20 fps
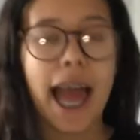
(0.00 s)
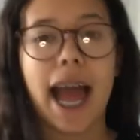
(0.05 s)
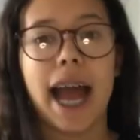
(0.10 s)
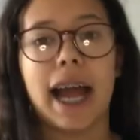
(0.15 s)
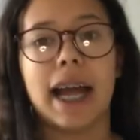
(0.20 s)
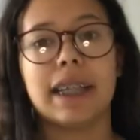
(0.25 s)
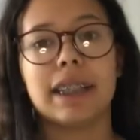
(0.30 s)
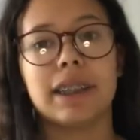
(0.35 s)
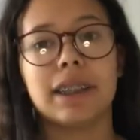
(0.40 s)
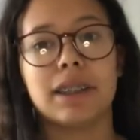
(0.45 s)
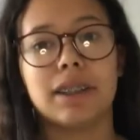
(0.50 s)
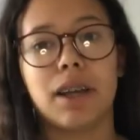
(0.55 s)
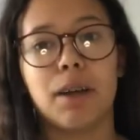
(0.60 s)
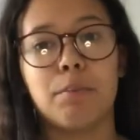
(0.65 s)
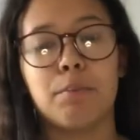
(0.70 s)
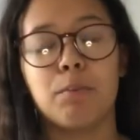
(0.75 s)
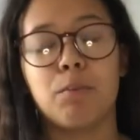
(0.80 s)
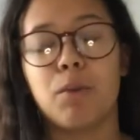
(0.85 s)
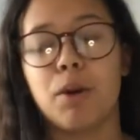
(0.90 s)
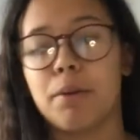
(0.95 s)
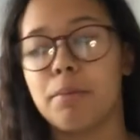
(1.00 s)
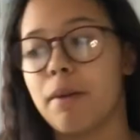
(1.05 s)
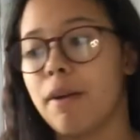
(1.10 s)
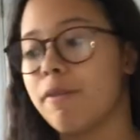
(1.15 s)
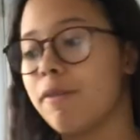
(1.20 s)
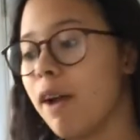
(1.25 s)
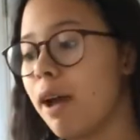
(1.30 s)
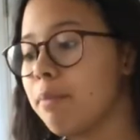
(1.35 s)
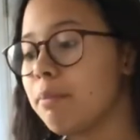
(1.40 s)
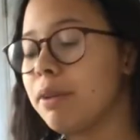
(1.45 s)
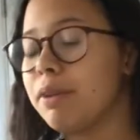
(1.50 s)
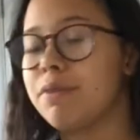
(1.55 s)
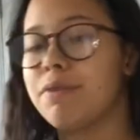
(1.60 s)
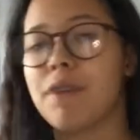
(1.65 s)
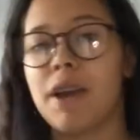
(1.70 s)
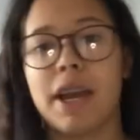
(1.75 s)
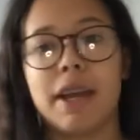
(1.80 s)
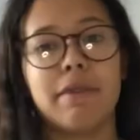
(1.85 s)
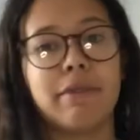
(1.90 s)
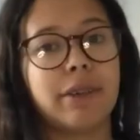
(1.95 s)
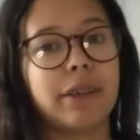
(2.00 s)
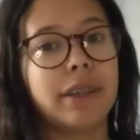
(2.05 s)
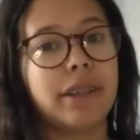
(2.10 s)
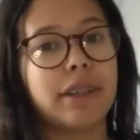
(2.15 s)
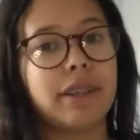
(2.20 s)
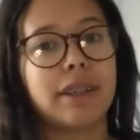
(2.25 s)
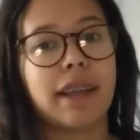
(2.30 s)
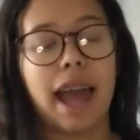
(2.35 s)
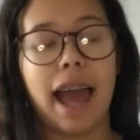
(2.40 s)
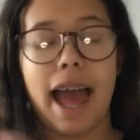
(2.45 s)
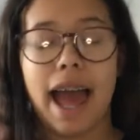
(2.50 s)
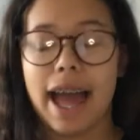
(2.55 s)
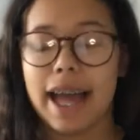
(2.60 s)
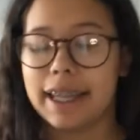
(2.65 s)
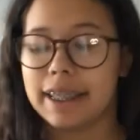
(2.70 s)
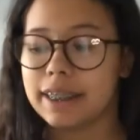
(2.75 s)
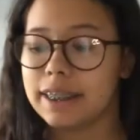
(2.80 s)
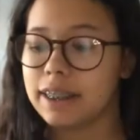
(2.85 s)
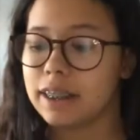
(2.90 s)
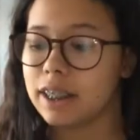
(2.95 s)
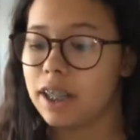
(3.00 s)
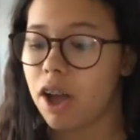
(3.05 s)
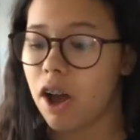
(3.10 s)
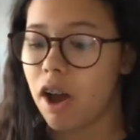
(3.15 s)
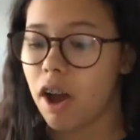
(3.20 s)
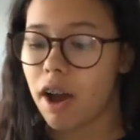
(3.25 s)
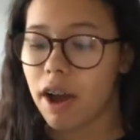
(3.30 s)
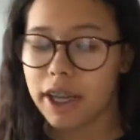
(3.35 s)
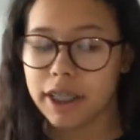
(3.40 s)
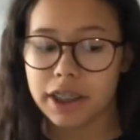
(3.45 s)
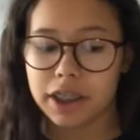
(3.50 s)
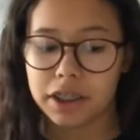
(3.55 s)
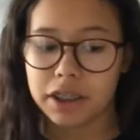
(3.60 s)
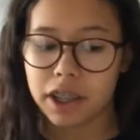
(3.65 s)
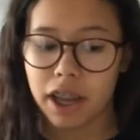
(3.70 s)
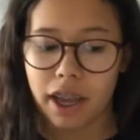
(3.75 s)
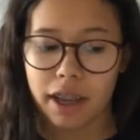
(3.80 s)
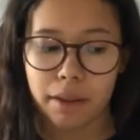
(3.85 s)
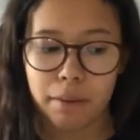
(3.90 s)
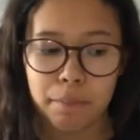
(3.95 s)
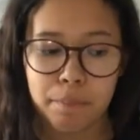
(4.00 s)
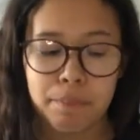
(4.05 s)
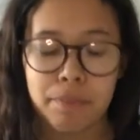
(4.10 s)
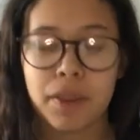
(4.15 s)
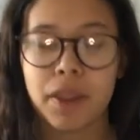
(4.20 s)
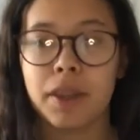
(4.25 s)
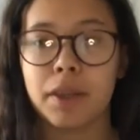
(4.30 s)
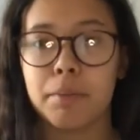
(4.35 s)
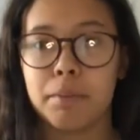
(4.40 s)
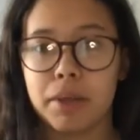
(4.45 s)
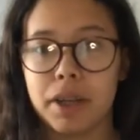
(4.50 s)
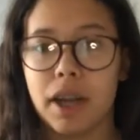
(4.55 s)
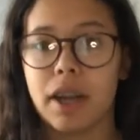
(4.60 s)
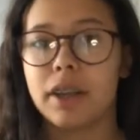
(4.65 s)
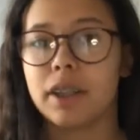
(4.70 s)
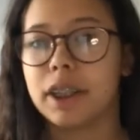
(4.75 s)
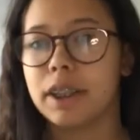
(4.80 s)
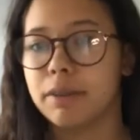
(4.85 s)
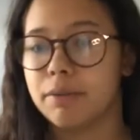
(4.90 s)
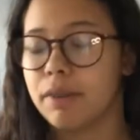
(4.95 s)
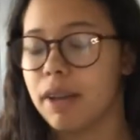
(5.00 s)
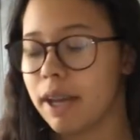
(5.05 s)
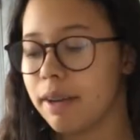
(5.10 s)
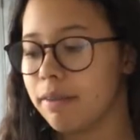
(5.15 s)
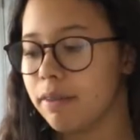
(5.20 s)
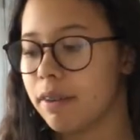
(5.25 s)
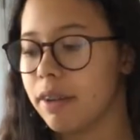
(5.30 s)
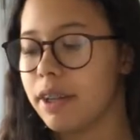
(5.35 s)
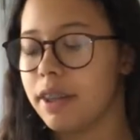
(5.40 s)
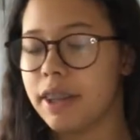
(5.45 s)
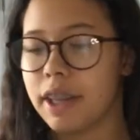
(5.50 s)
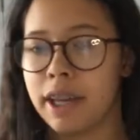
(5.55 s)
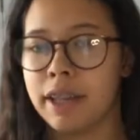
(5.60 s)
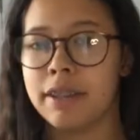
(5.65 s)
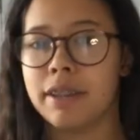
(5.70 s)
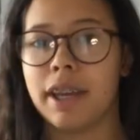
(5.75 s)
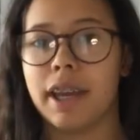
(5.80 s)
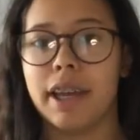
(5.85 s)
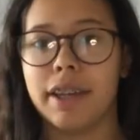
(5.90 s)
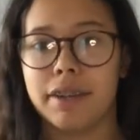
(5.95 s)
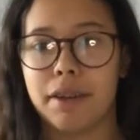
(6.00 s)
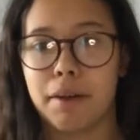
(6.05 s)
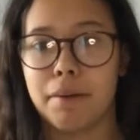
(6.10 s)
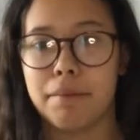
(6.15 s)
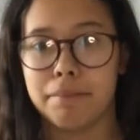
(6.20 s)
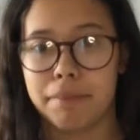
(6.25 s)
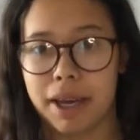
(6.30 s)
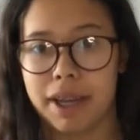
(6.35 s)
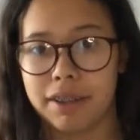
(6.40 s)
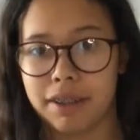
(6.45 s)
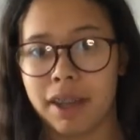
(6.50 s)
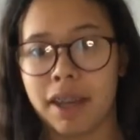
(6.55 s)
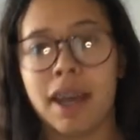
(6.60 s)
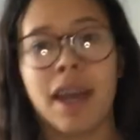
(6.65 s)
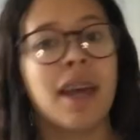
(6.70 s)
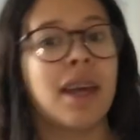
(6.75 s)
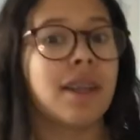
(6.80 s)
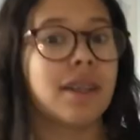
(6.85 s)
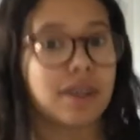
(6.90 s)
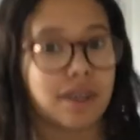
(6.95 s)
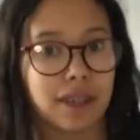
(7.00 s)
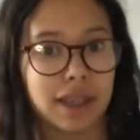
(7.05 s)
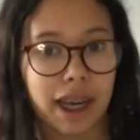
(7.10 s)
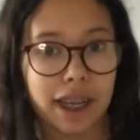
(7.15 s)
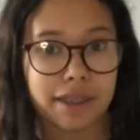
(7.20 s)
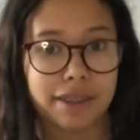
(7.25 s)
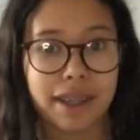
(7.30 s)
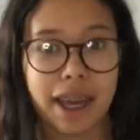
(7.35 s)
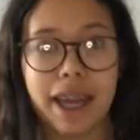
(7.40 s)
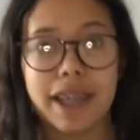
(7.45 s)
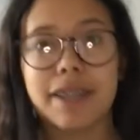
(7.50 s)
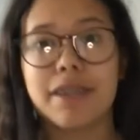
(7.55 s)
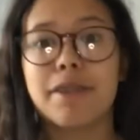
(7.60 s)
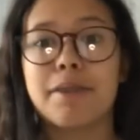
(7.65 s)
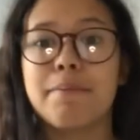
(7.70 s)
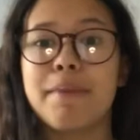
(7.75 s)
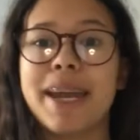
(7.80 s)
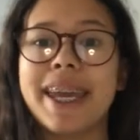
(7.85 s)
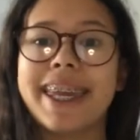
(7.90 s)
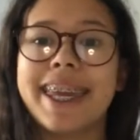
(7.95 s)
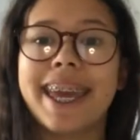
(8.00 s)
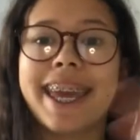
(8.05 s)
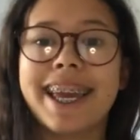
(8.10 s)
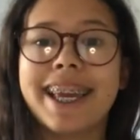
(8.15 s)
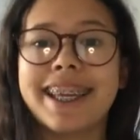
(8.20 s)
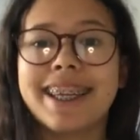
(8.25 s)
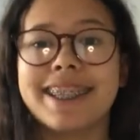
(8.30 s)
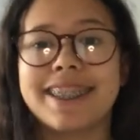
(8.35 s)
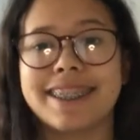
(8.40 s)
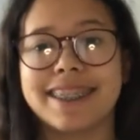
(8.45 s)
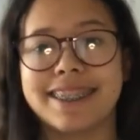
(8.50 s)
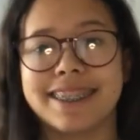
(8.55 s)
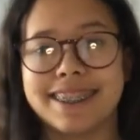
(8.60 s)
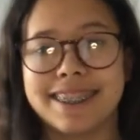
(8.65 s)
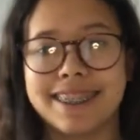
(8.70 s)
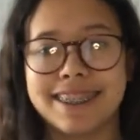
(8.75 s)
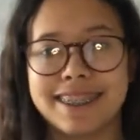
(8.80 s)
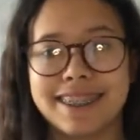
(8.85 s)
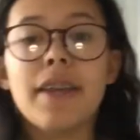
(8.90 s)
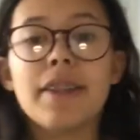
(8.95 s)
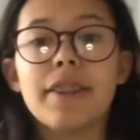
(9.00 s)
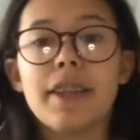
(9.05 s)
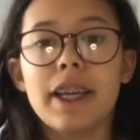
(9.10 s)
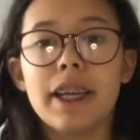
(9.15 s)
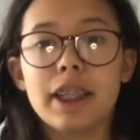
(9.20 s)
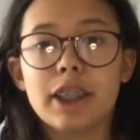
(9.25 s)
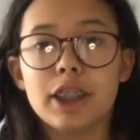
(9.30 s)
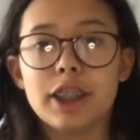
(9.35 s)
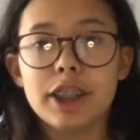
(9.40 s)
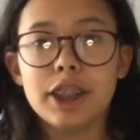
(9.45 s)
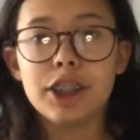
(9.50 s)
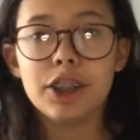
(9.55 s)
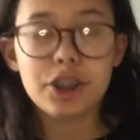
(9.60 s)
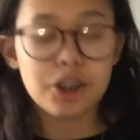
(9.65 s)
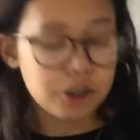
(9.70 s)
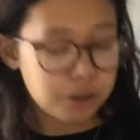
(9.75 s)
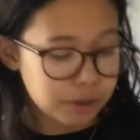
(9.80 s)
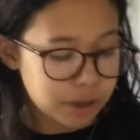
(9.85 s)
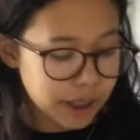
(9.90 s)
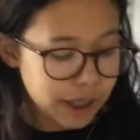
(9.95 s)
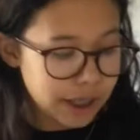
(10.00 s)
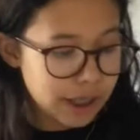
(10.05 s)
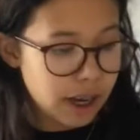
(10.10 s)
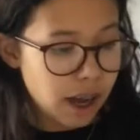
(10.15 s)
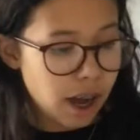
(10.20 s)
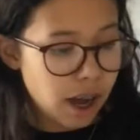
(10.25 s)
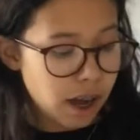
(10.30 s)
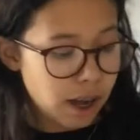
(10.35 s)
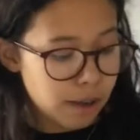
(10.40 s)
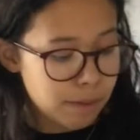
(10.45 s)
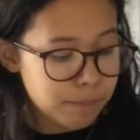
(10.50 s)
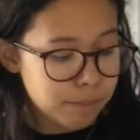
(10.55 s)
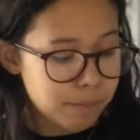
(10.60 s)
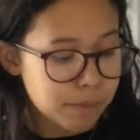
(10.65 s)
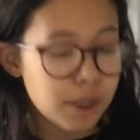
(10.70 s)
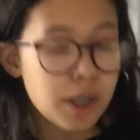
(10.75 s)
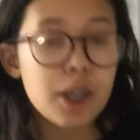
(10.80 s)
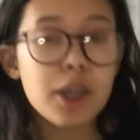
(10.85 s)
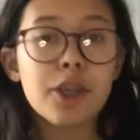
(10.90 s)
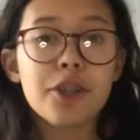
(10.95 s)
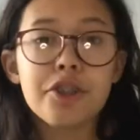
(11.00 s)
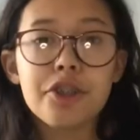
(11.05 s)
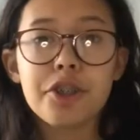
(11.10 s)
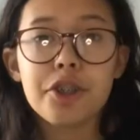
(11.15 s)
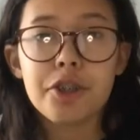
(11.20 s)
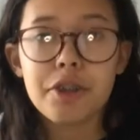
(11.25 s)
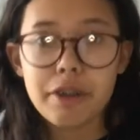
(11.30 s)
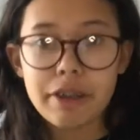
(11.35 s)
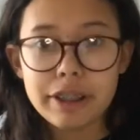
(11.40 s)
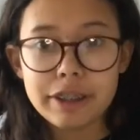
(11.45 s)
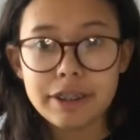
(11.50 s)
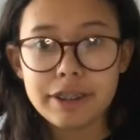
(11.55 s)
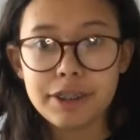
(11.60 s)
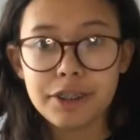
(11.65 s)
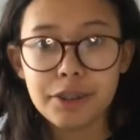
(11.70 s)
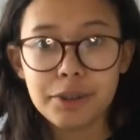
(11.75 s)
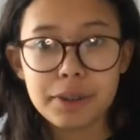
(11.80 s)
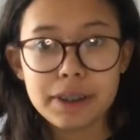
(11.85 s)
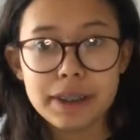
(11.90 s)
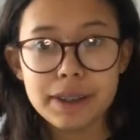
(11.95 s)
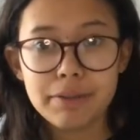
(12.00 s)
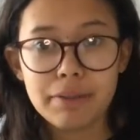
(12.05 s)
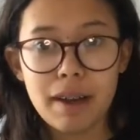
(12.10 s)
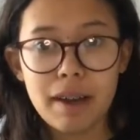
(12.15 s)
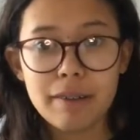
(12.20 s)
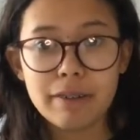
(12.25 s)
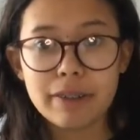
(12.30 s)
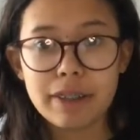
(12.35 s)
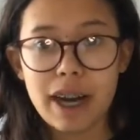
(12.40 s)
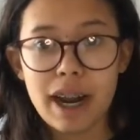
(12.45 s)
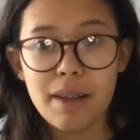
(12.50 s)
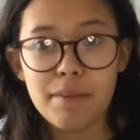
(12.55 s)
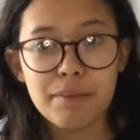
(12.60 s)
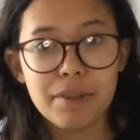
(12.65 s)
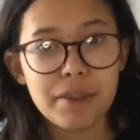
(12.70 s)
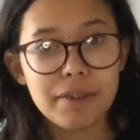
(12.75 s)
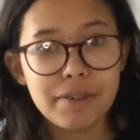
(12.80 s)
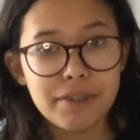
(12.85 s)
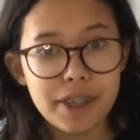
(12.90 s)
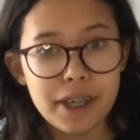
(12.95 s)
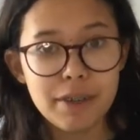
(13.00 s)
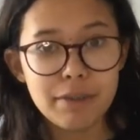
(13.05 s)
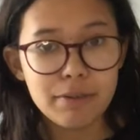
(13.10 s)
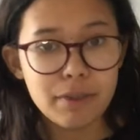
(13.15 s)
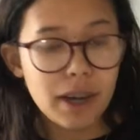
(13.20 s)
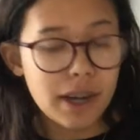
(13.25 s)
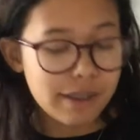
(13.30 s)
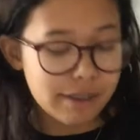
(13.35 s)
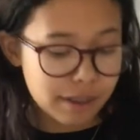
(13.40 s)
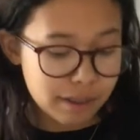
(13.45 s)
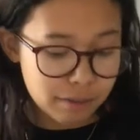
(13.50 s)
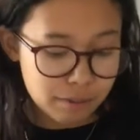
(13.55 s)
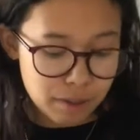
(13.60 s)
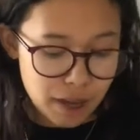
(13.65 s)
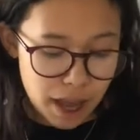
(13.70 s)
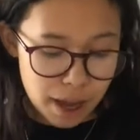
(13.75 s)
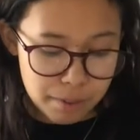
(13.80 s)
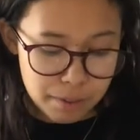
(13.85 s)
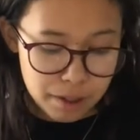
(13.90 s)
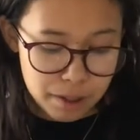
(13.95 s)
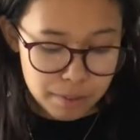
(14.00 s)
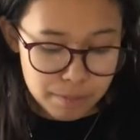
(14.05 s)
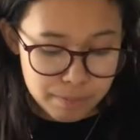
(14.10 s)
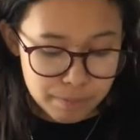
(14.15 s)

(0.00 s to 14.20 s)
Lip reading: and it's one of my family's favourites, and I just like the banana flavour in this is amazing. So let's get into the baking. The ingredients you'll need are 225 grams of self-raising flour,